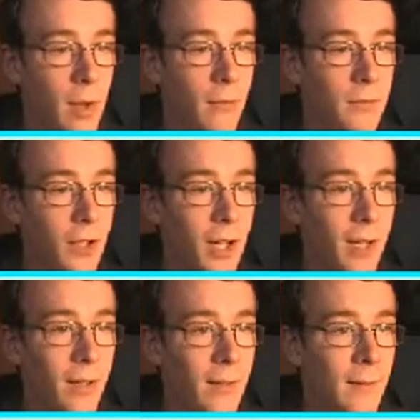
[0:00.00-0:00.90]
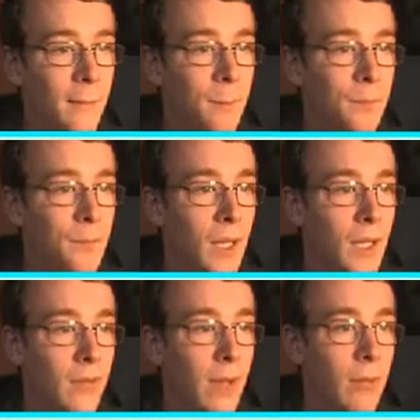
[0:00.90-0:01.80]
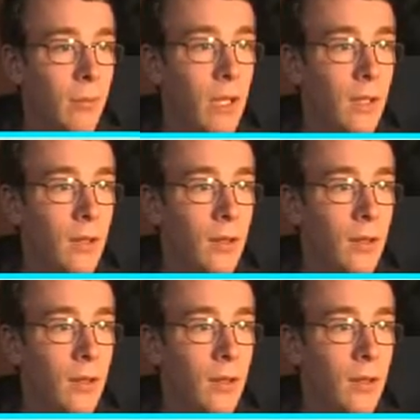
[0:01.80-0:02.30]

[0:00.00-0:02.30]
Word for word: but I've done it. I survived, I mean.